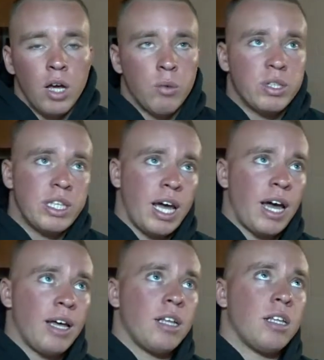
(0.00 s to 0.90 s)
With
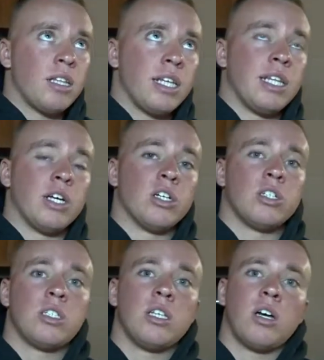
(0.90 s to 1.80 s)
that, then
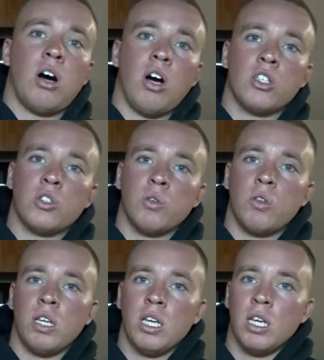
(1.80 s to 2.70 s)
there's also
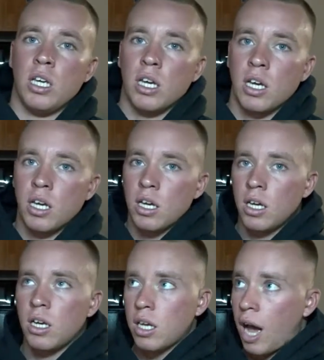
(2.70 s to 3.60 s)
the
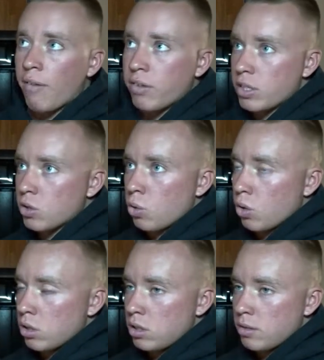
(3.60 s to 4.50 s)
confidence
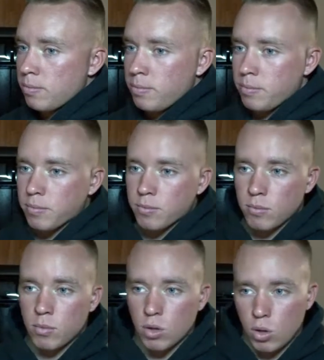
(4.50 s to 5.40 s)
course,
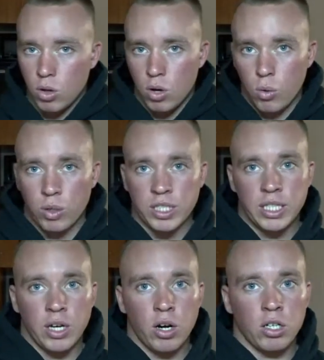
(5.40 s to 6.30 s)
which
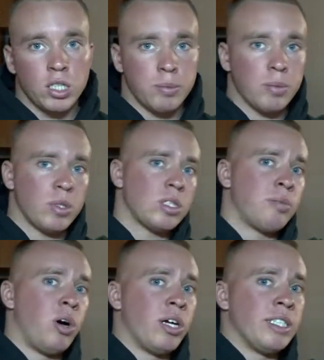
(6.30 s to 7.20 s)
there are some
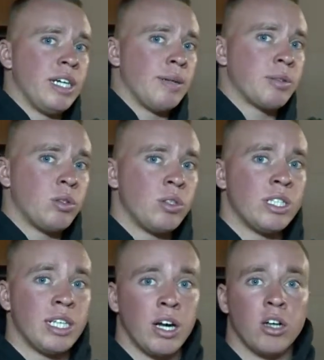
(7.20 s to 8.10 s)
small easy obstacles
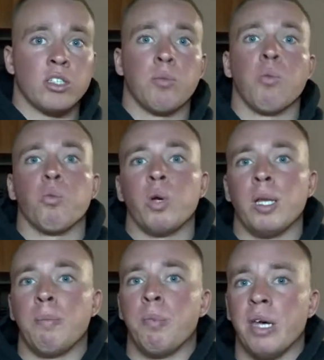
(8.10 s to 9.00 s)
and there are some
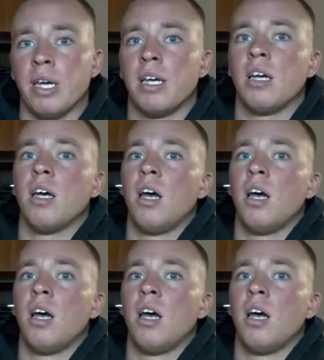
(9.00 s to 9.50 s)
really big